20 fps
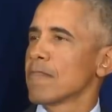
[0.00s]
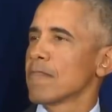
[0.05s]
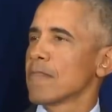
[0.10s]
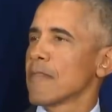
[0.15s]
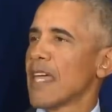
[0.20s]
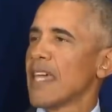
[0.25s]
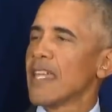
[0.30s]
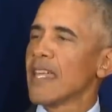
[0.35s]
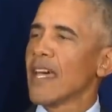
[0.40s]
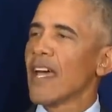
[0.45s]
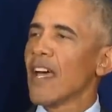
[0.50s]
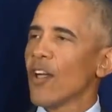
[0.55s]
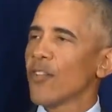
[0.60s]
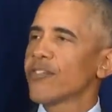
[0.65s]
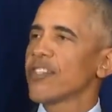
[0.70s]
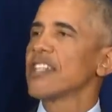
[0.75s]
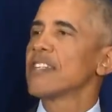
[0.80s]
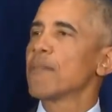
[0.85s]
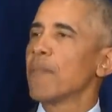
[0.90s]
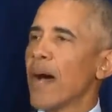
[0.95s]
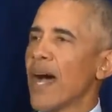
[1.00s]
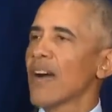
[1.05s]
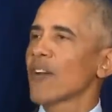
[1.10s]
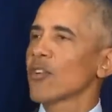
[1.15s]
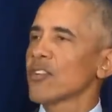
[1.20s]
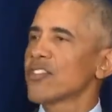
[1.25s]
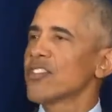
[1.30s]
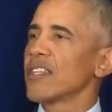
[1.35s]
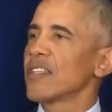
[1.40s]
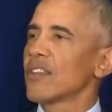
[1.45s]
In a healthy
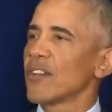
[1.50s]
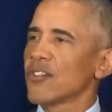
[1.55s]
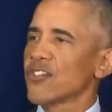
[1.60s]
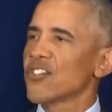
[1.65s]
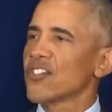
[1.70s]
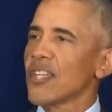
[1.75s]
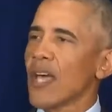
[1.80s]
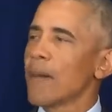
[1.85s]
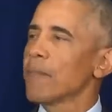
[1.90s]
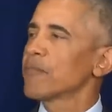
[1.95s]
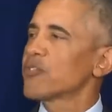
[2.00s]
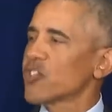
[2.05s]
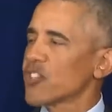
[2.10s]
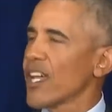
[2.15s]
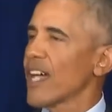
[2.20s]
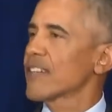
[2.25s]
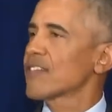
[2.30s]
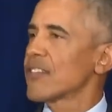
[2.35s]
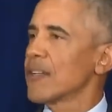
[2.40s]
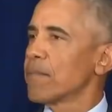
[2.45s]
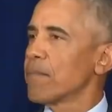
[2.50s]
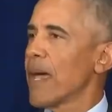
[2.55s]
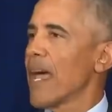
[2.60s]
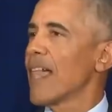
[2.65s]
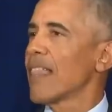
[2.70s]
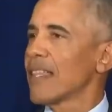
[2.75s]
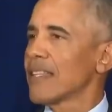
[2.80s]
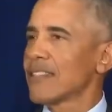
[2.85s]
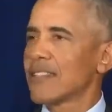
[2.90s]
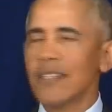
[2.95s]
democracy, there's some checks and
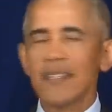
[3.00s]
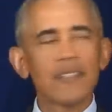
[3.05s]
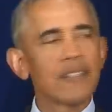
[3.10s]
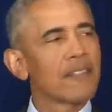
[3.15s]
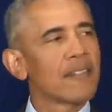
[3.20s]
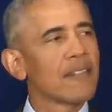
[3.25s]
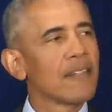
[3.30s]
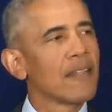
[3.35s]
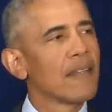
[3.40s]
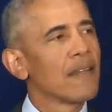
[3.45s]
balances